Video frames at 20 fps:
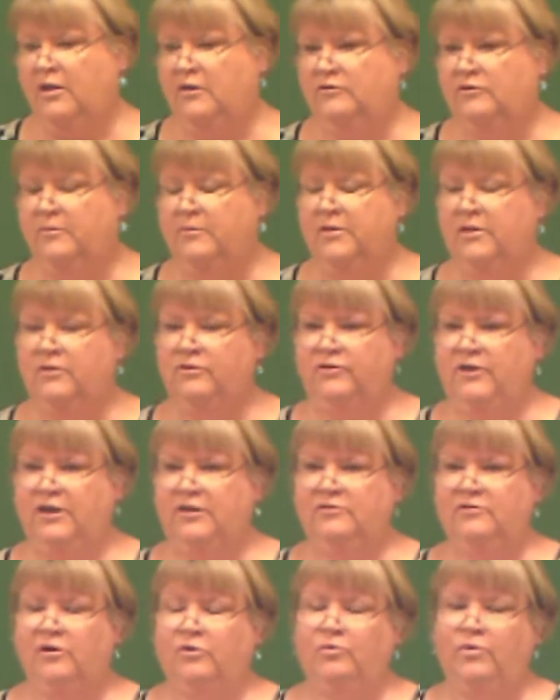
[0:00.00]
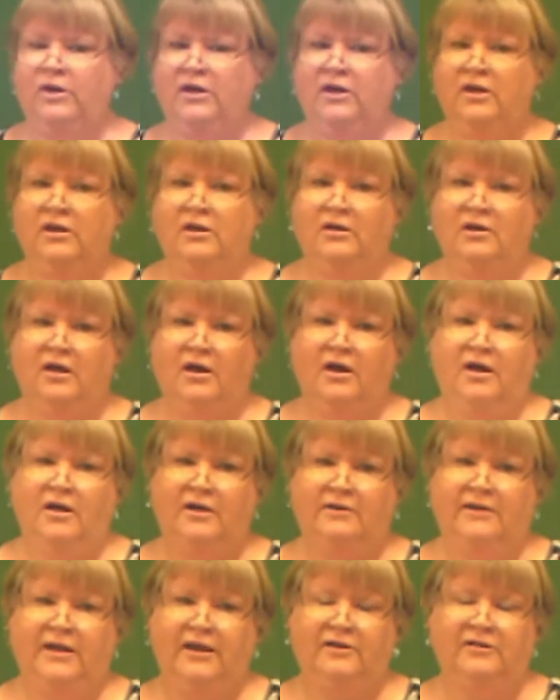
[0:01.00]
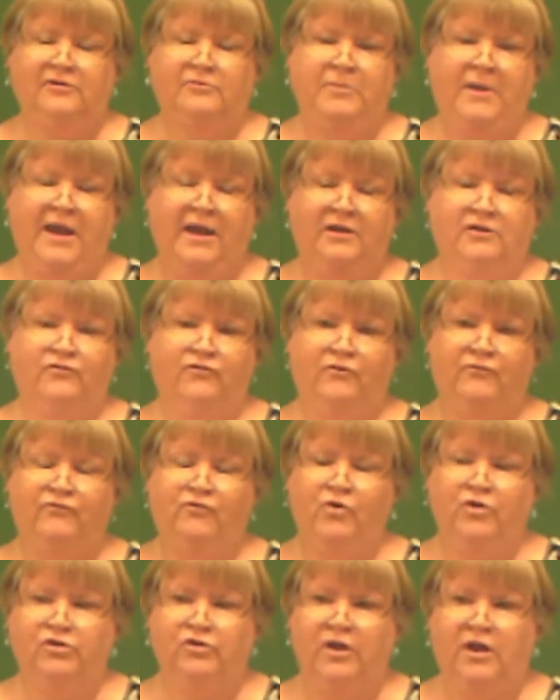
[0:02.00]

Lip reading: Some of the things that we expect from fourth